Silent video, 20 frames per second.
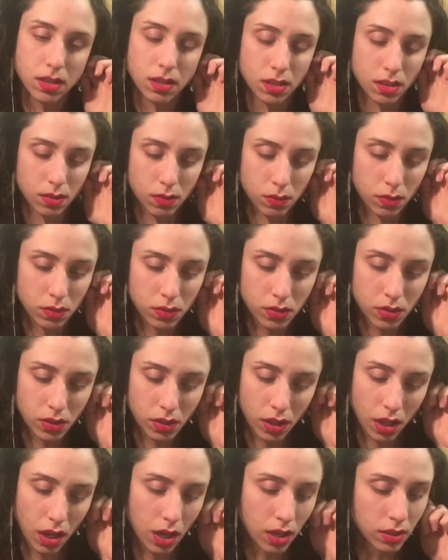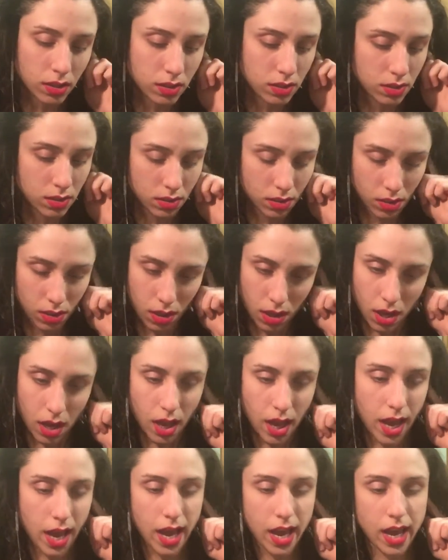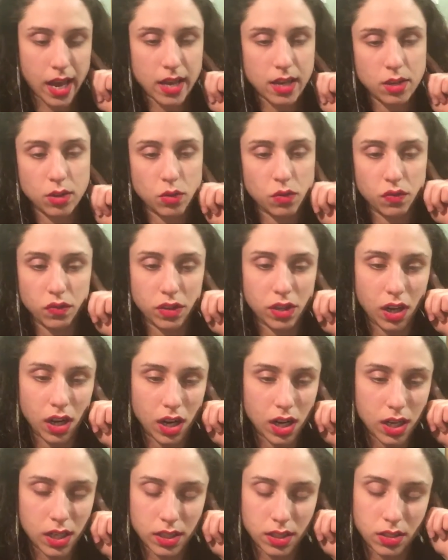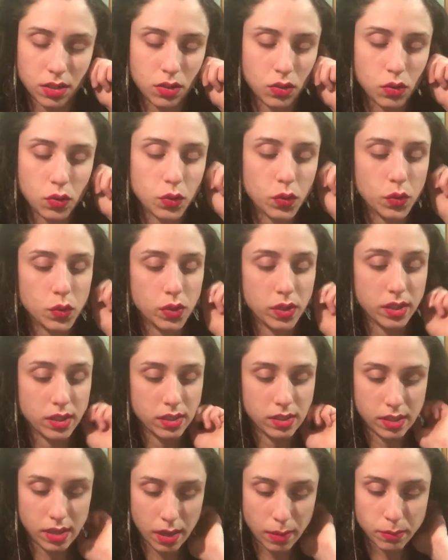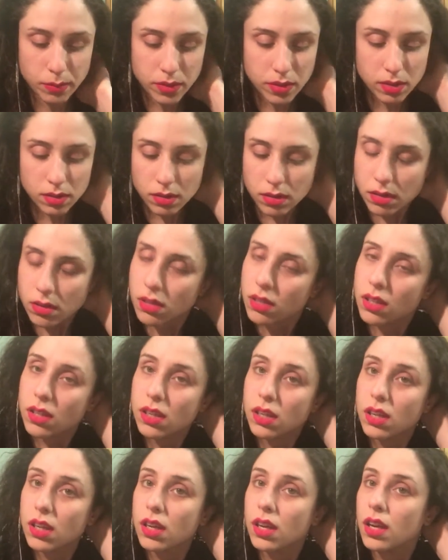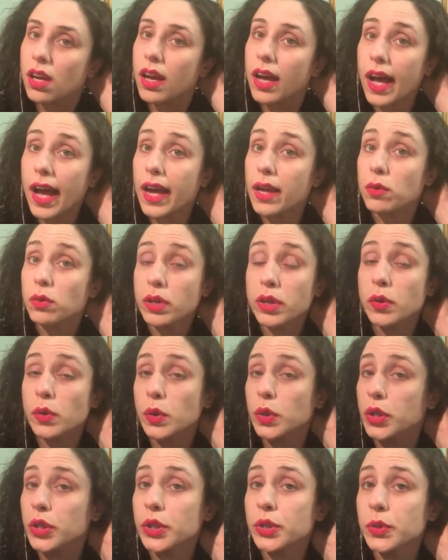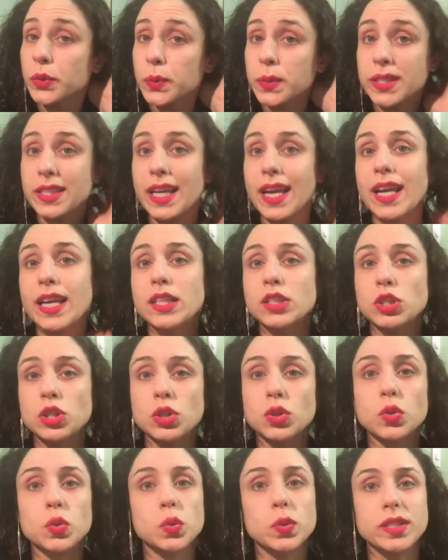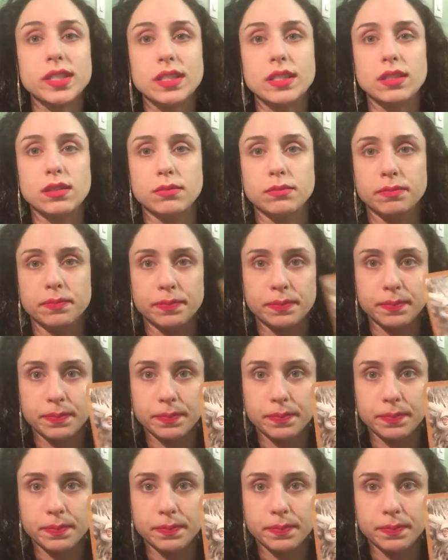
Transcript: you learned a lot. And you've gone through the depths. And what you learned was ancient wisdom.